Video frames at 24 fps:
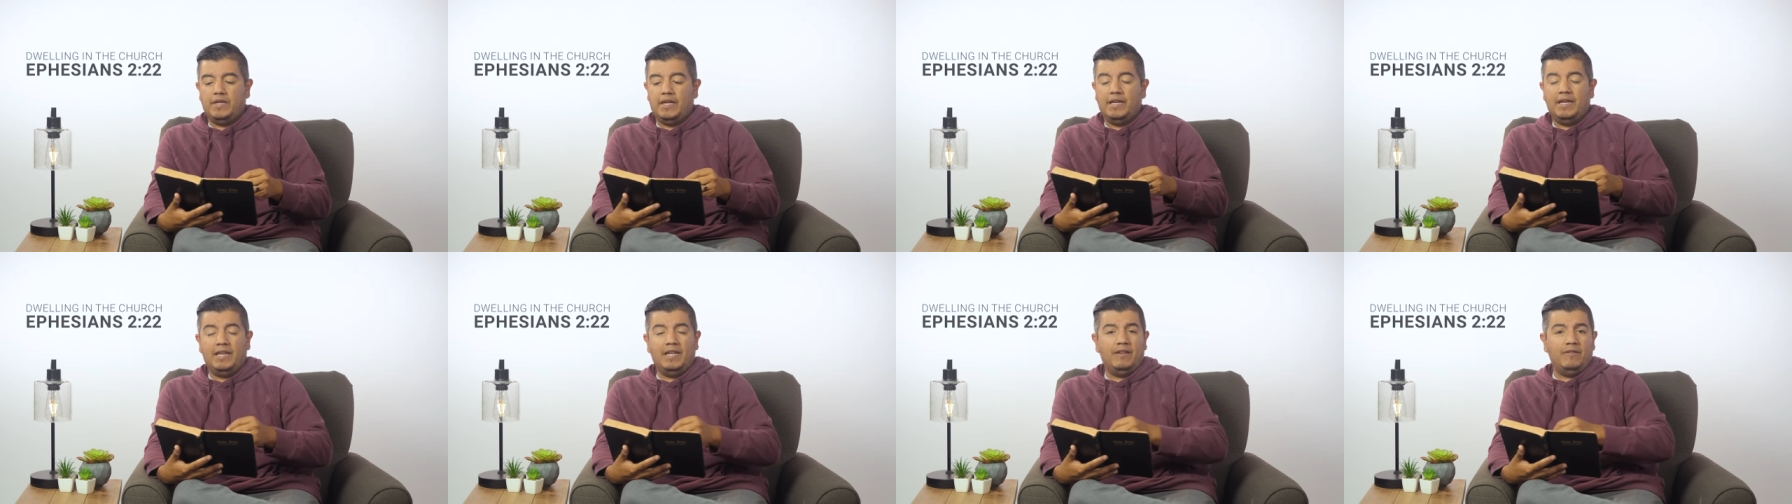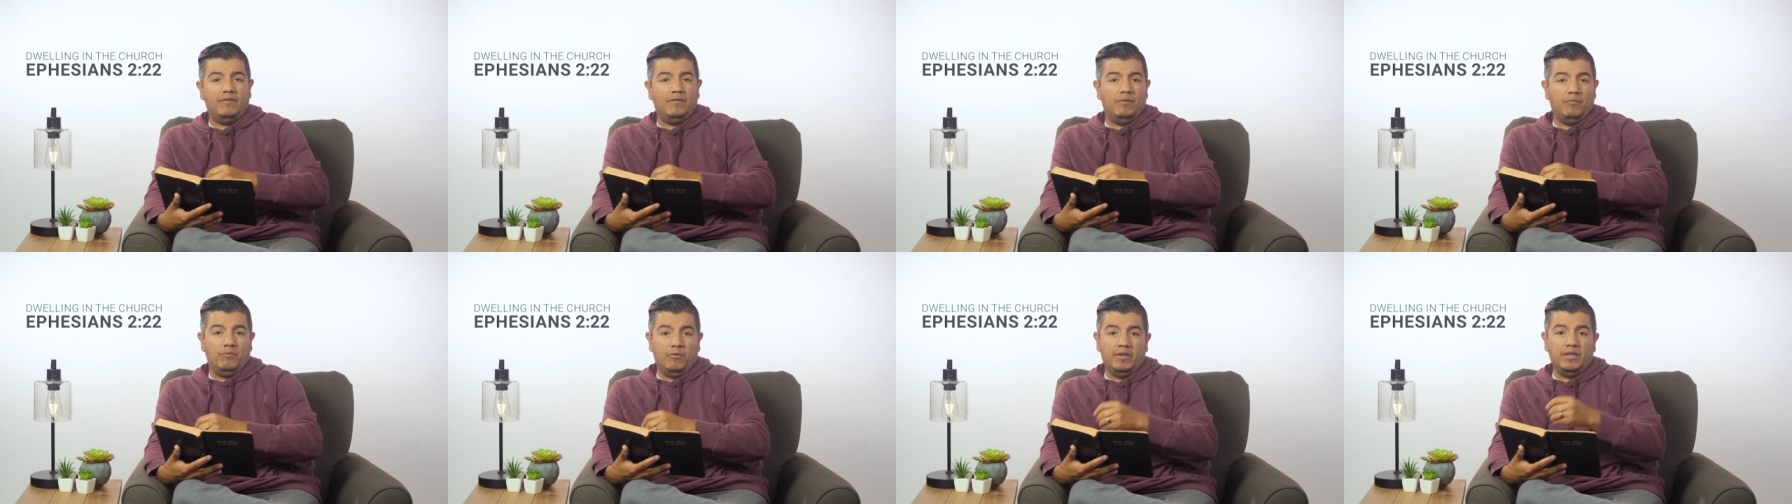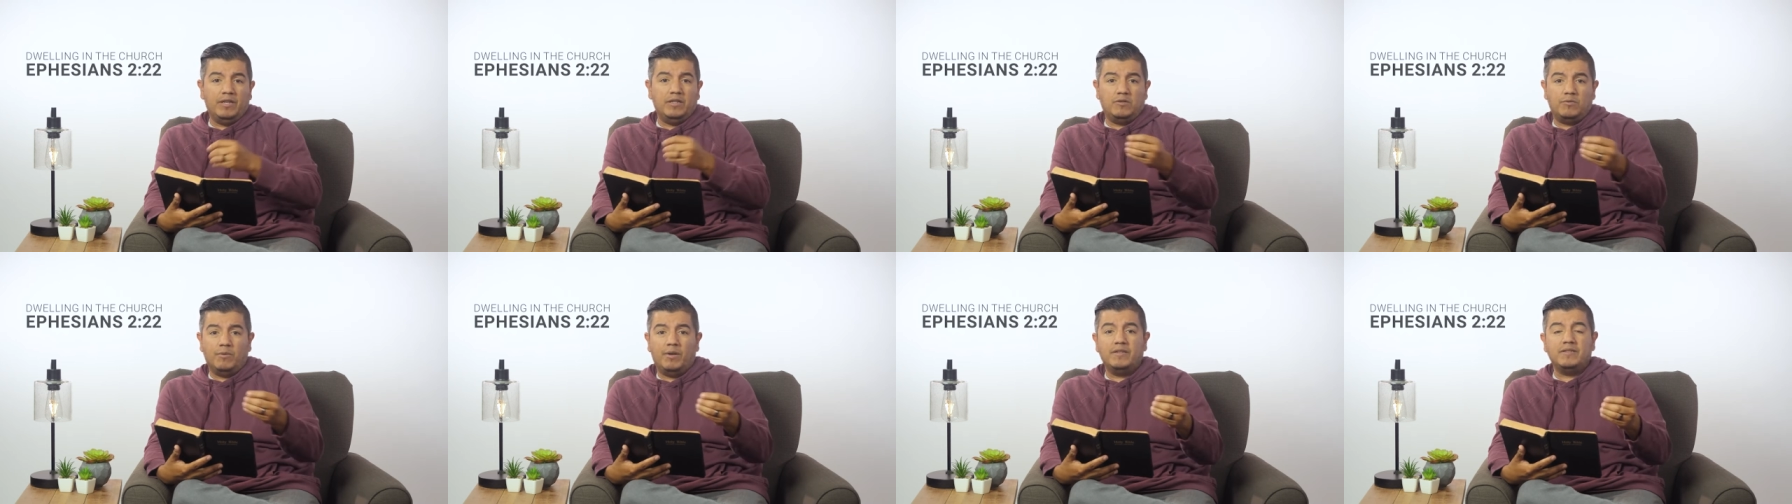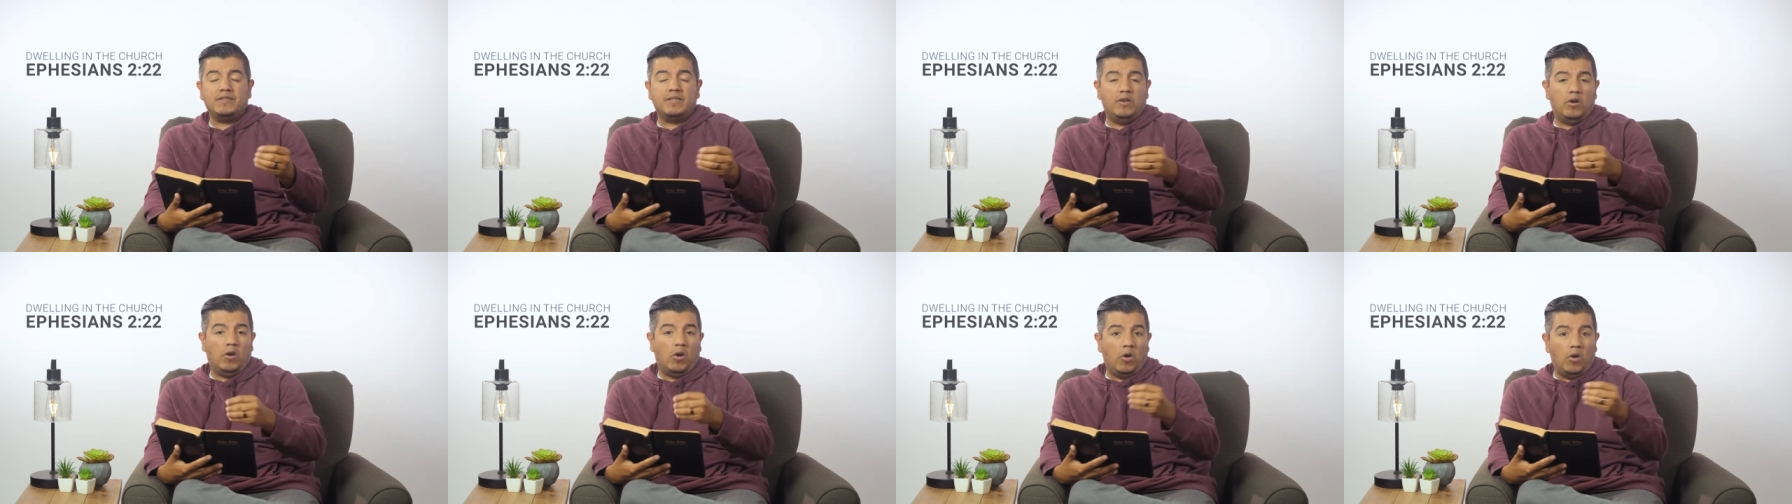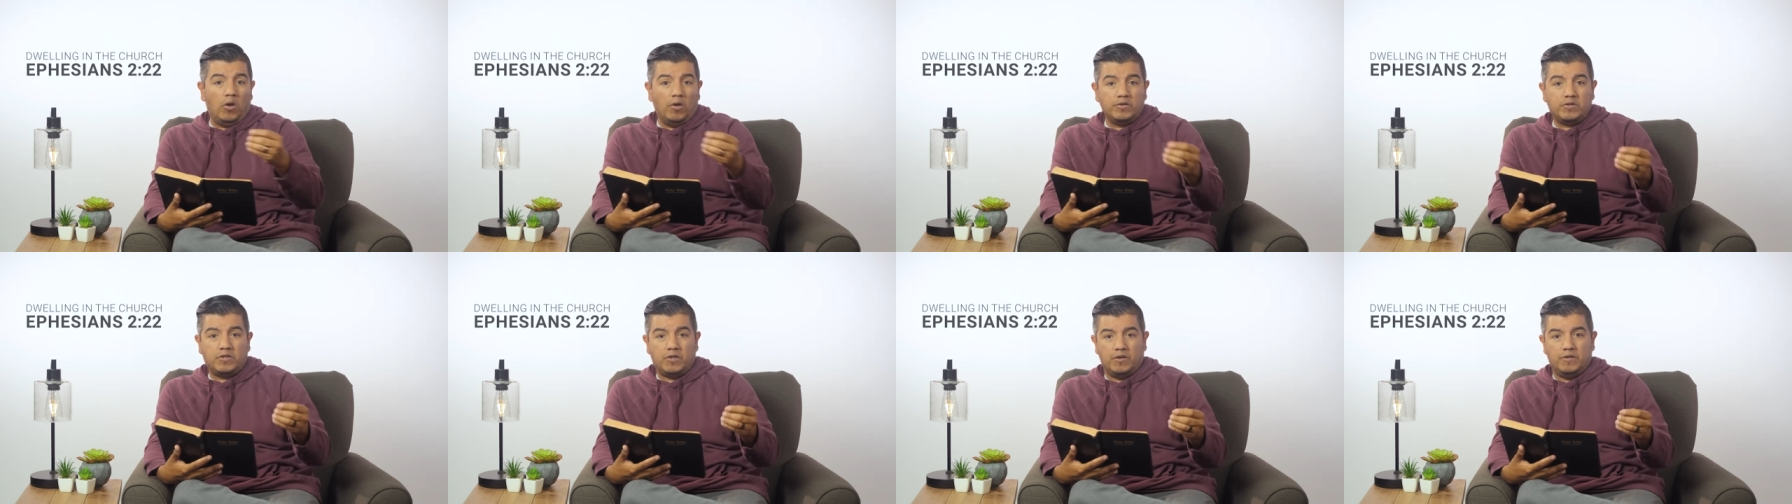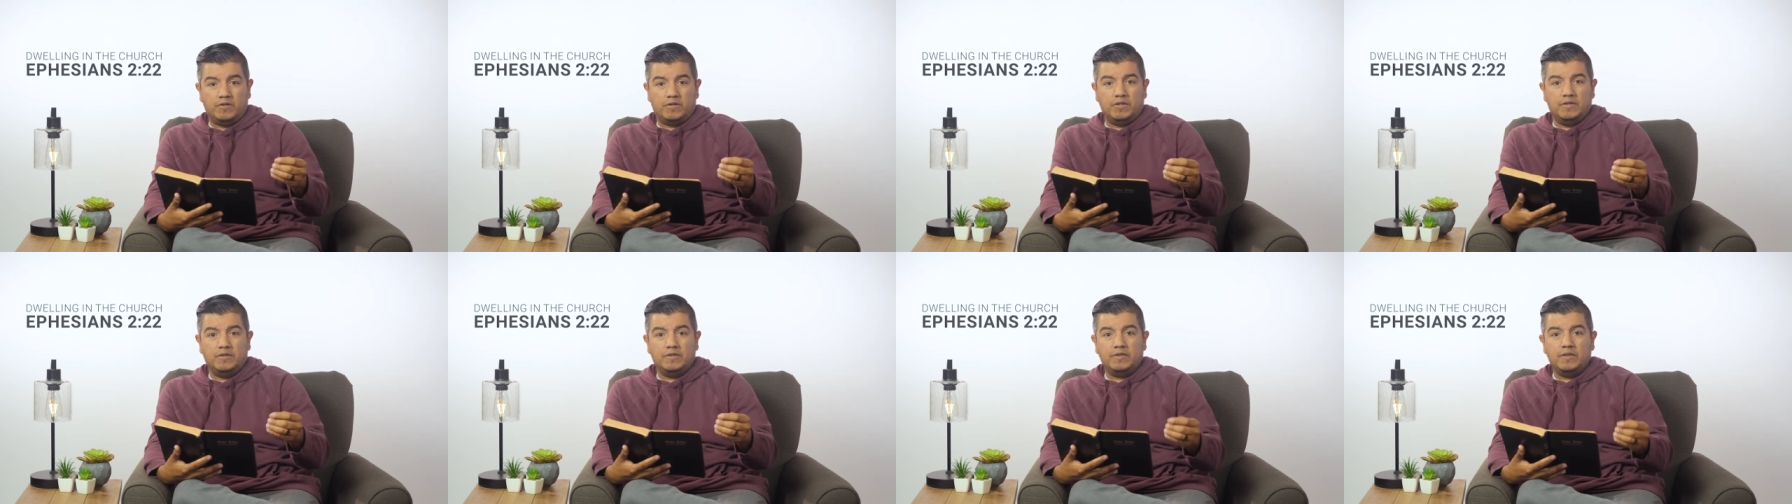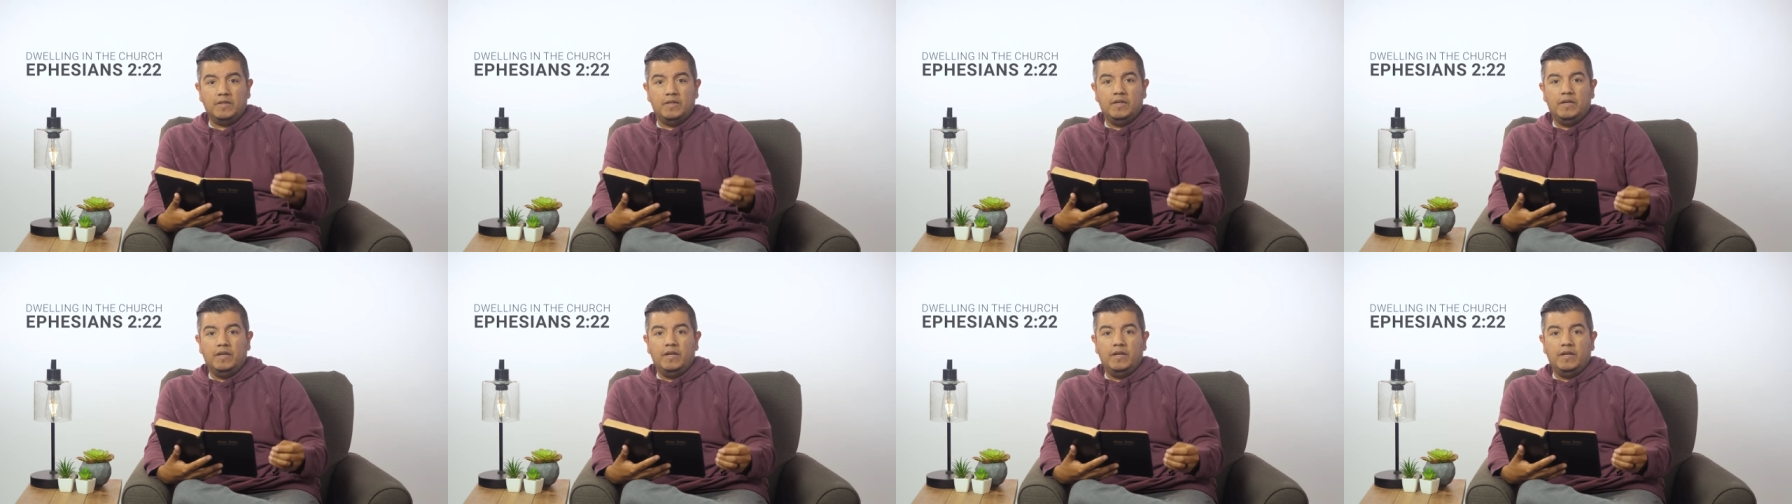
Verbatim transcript: and he really dwells in all churches